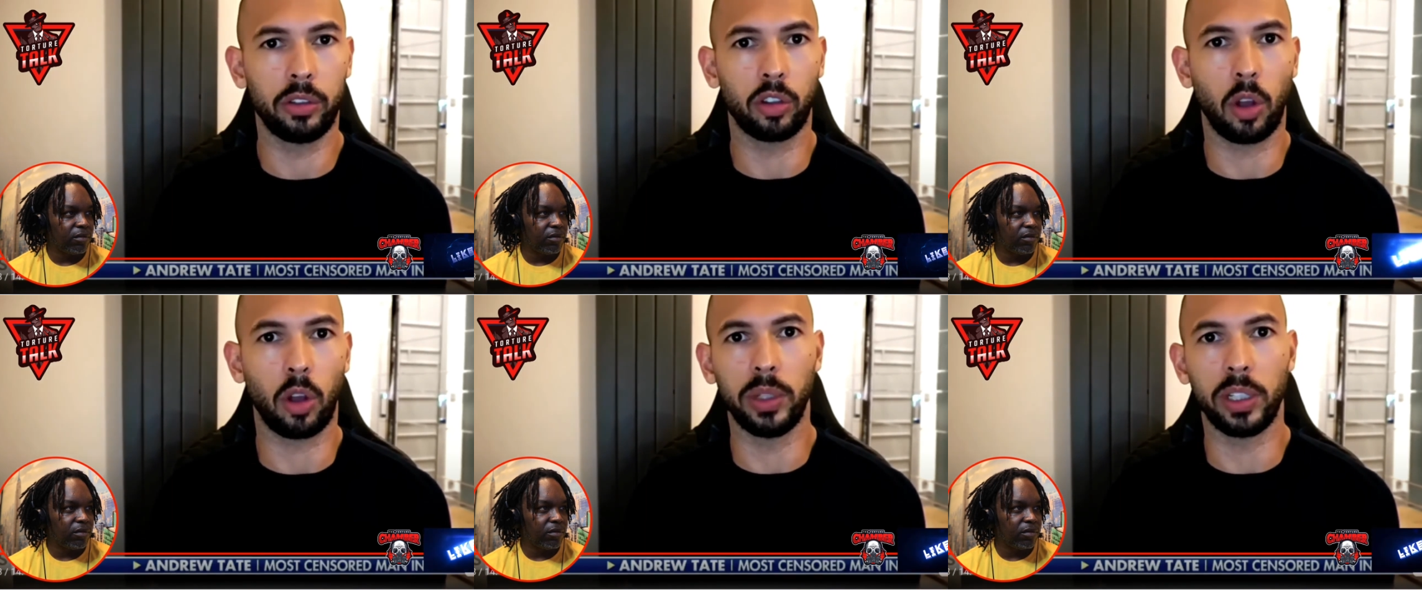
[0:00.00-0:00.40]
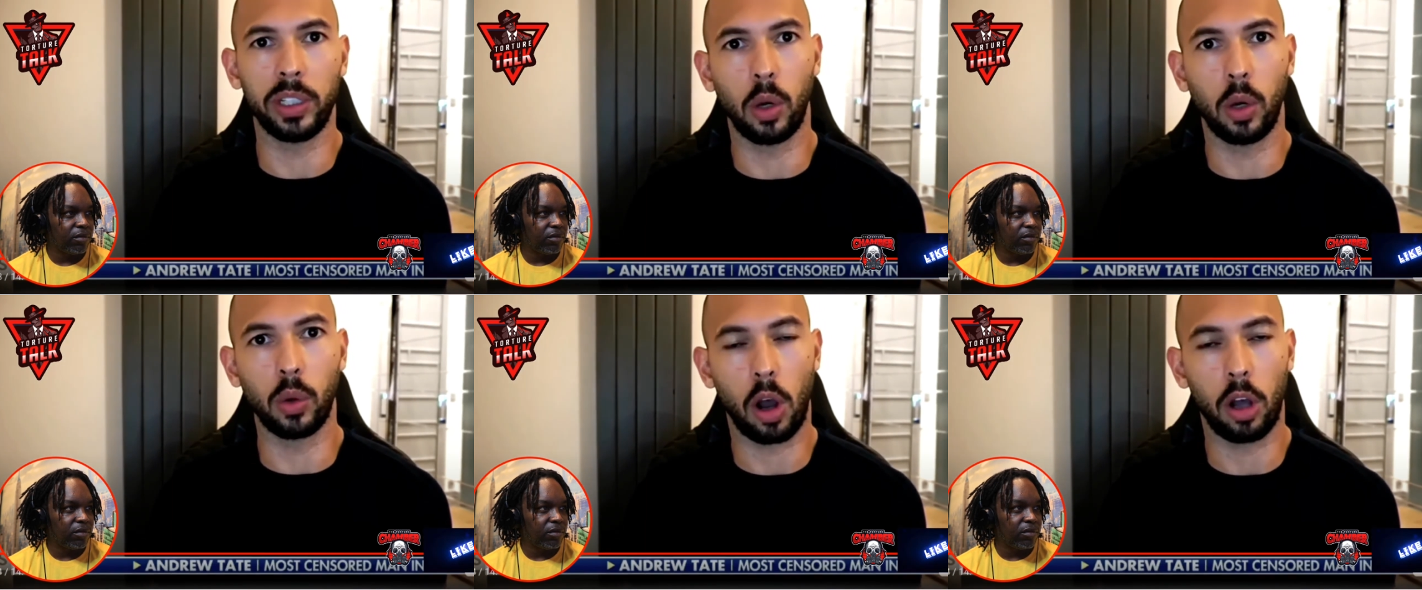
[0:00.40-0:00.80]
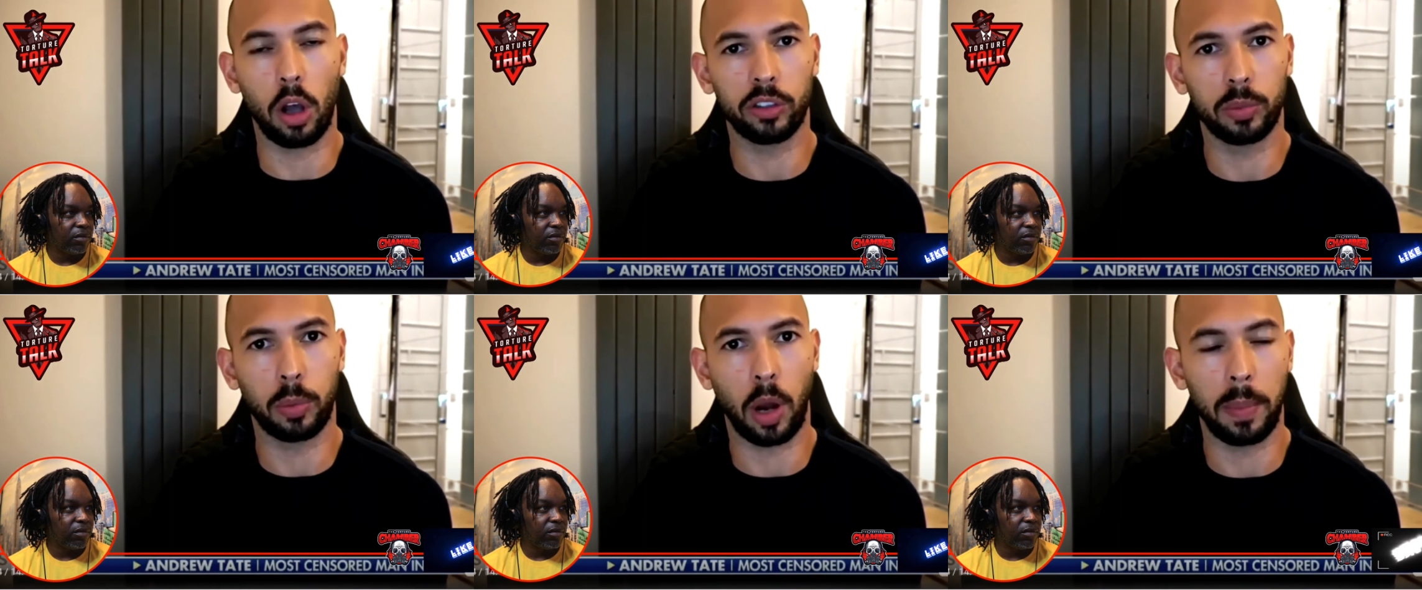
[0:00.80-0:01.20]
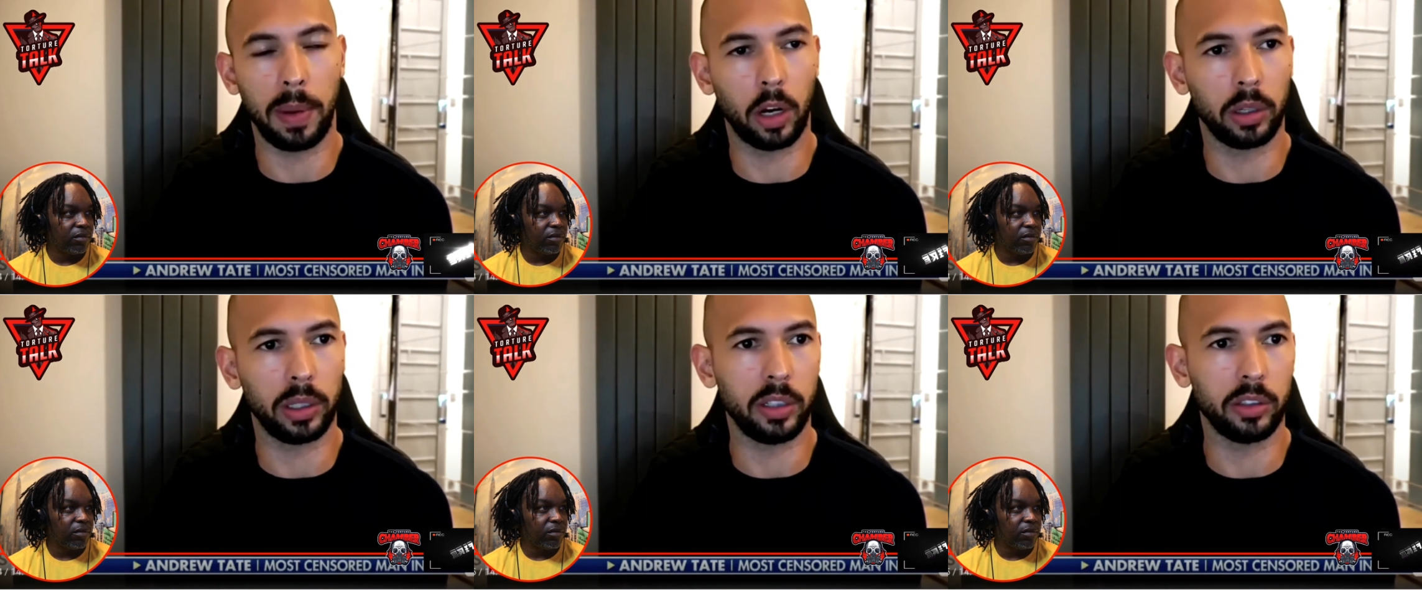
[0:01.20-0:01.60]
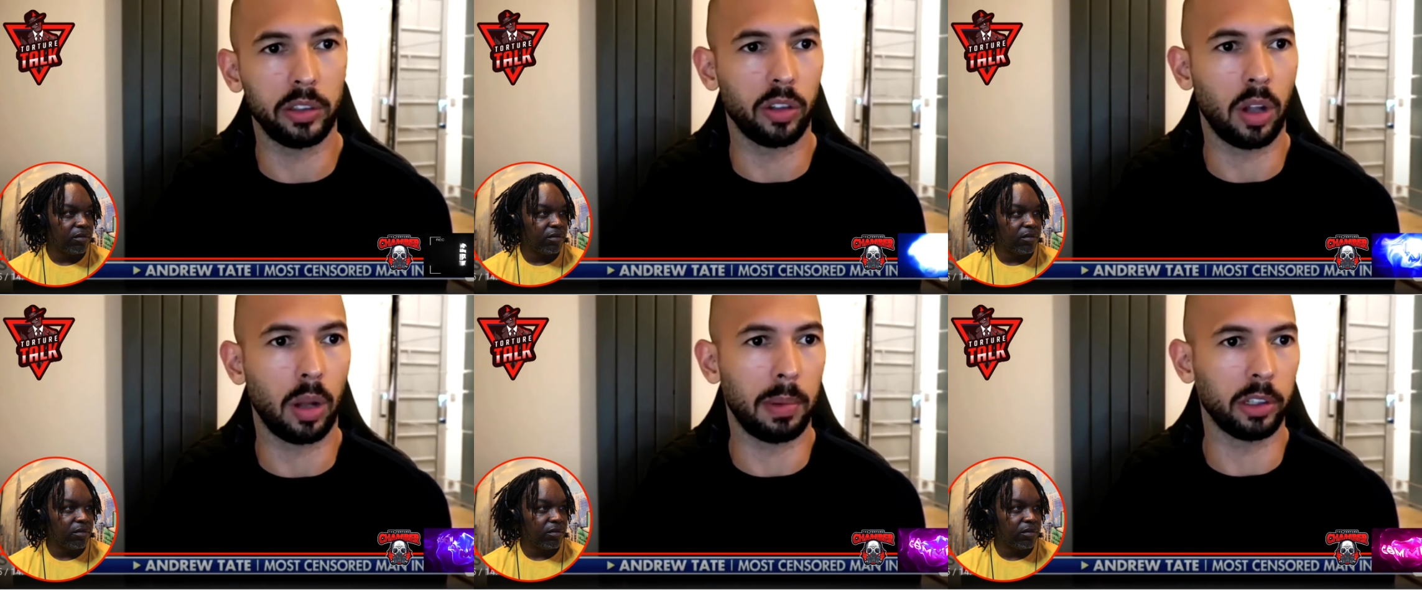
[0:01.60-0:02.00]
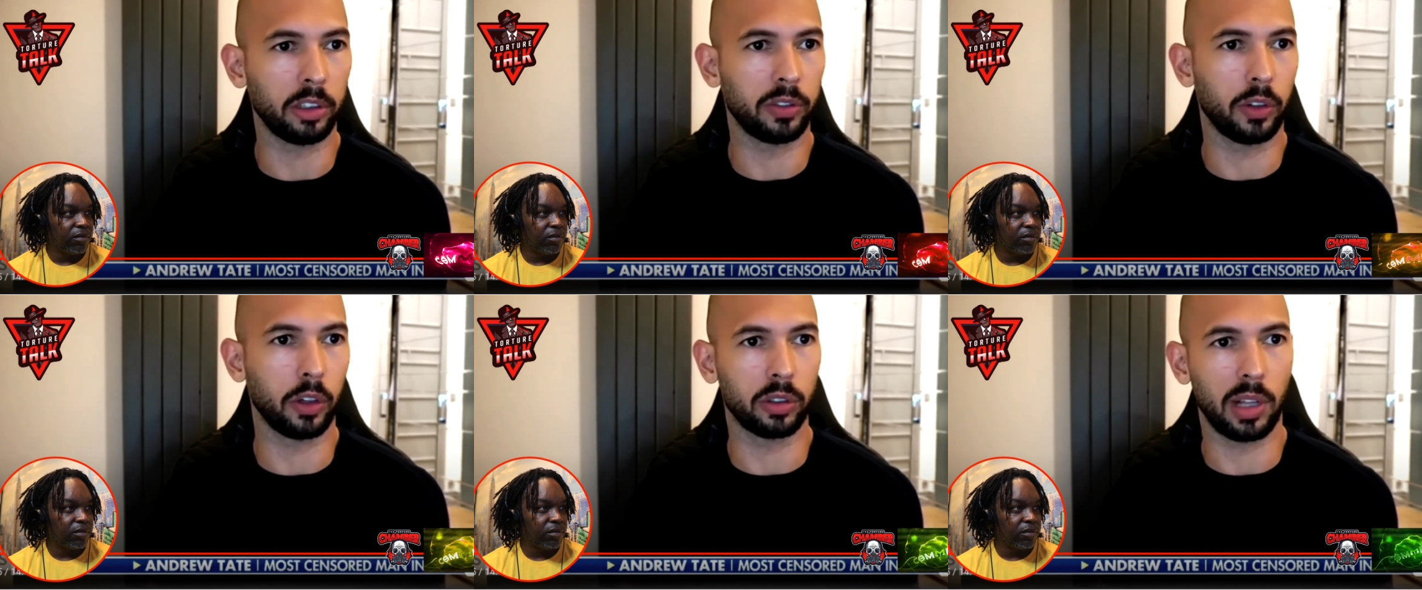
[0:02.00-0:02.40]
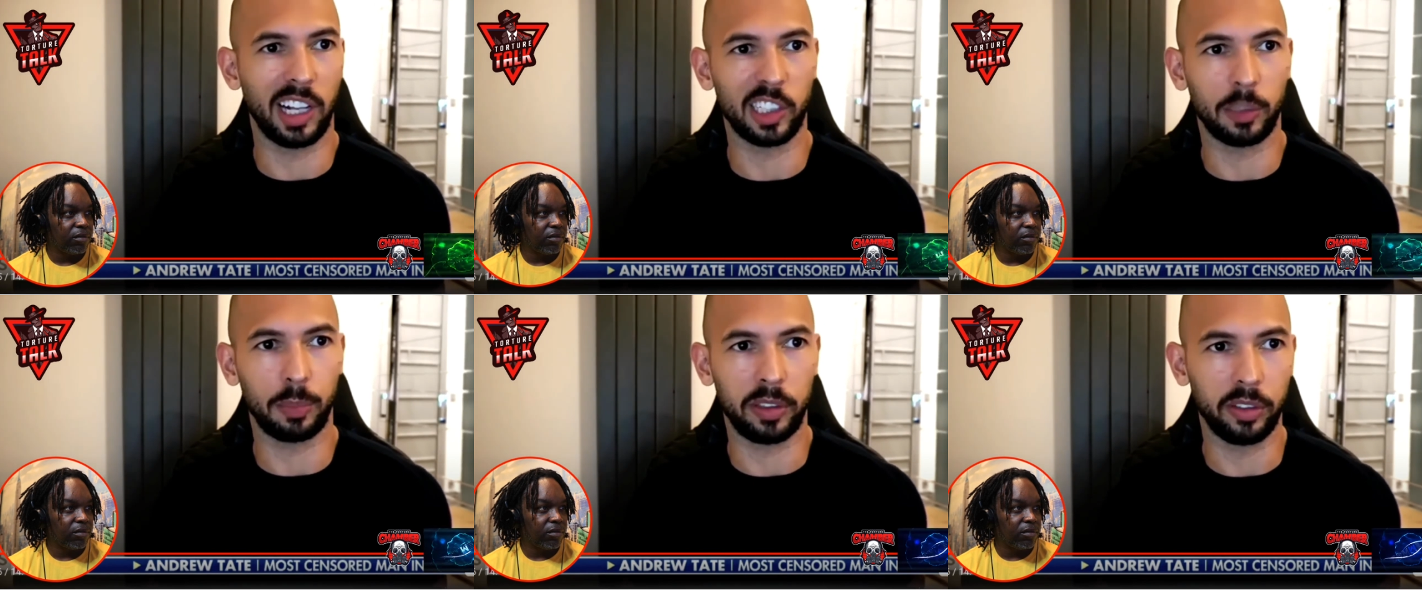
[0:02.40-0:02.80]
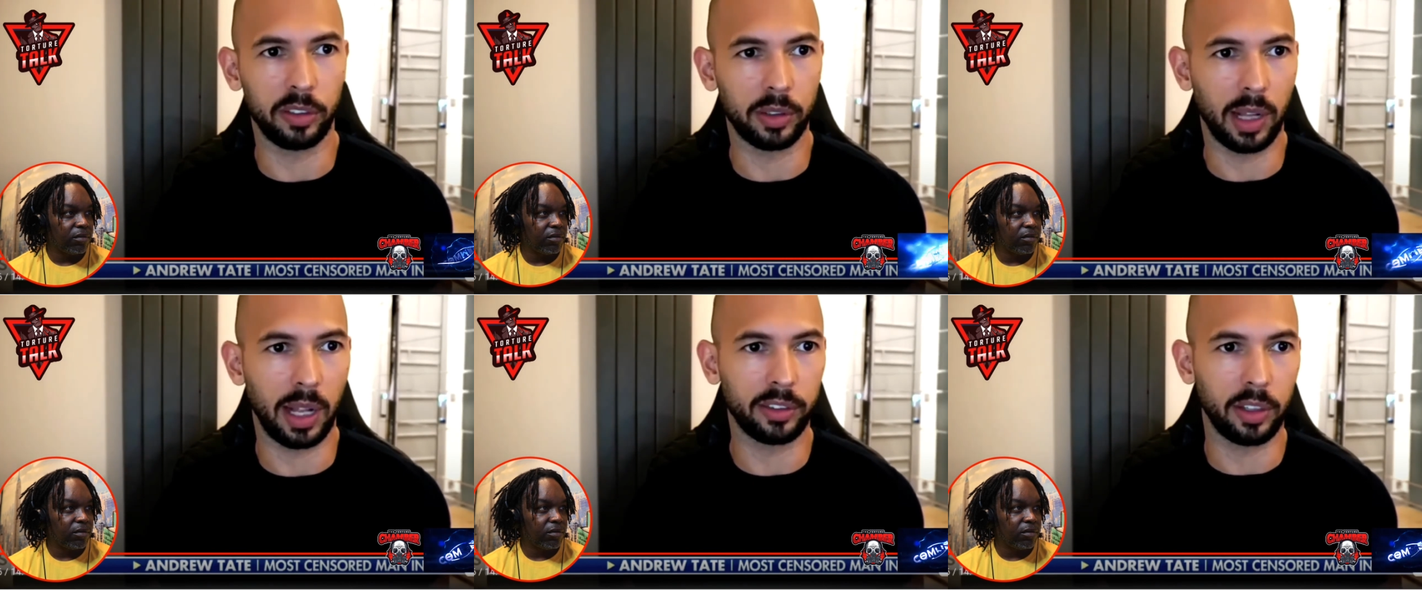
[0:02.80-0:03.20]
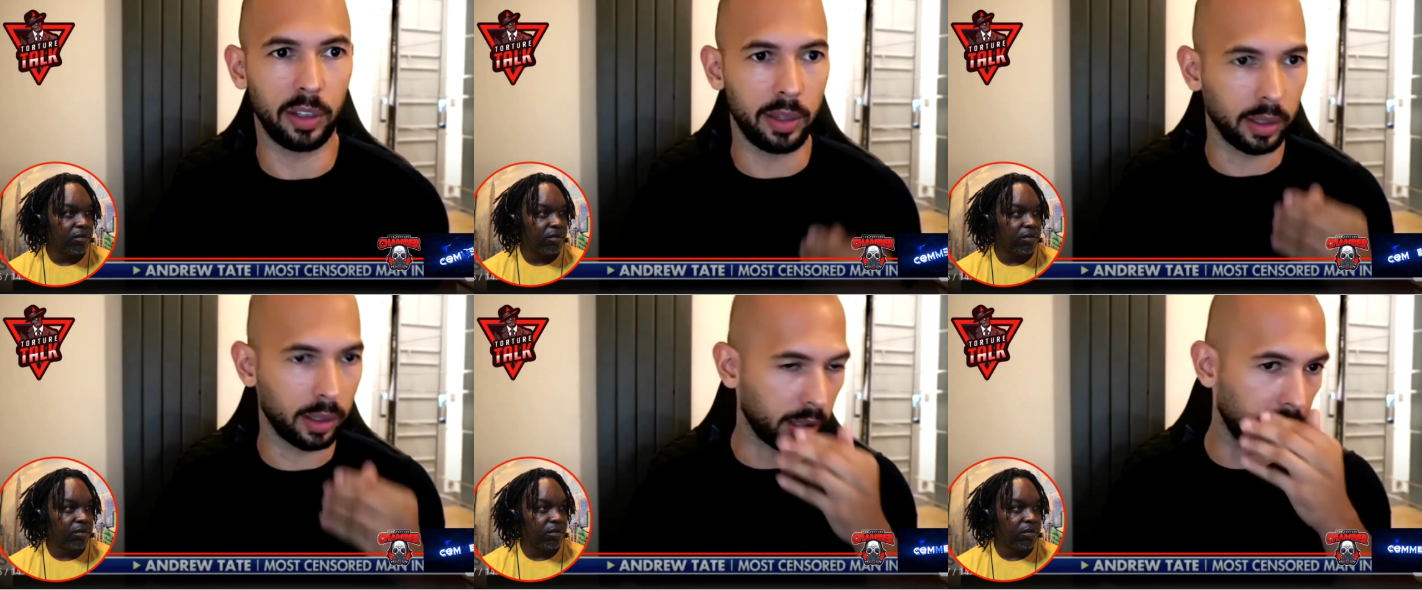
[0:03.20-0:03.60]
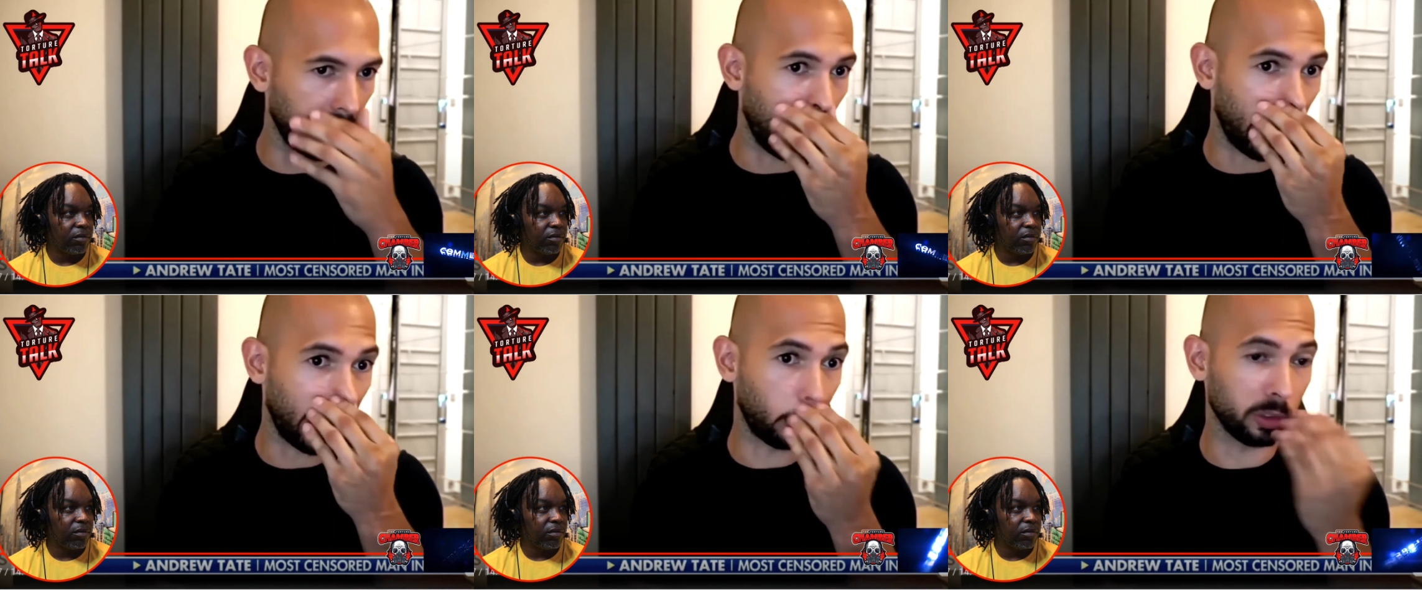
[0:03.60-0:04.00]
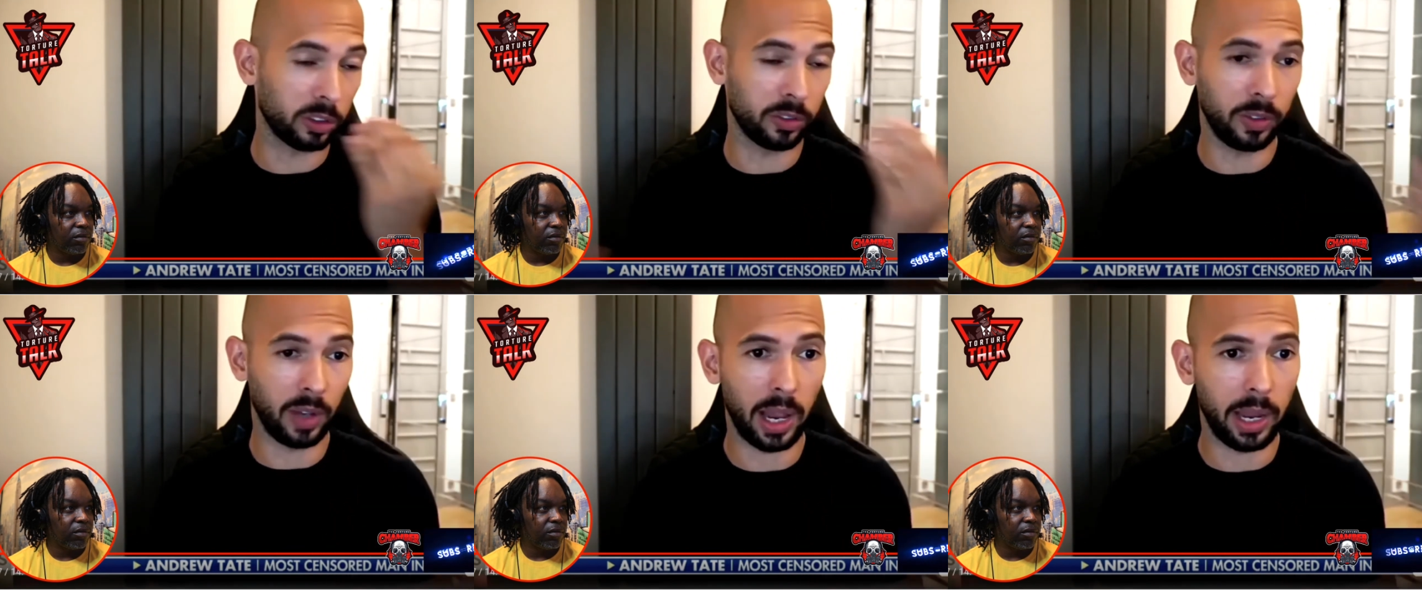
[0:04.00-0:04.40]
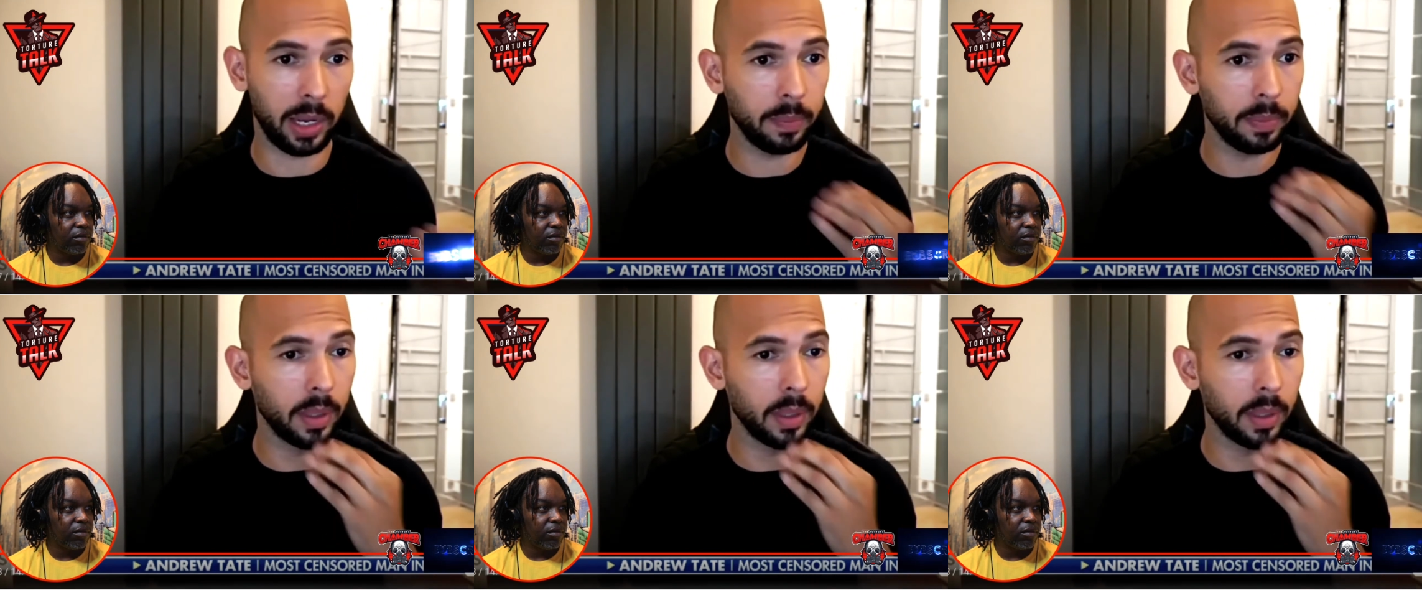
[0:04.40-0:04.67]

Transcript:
Speaker 1: It's only low-cost primarily. There's not much first class, business class, anything like that. And I was flying.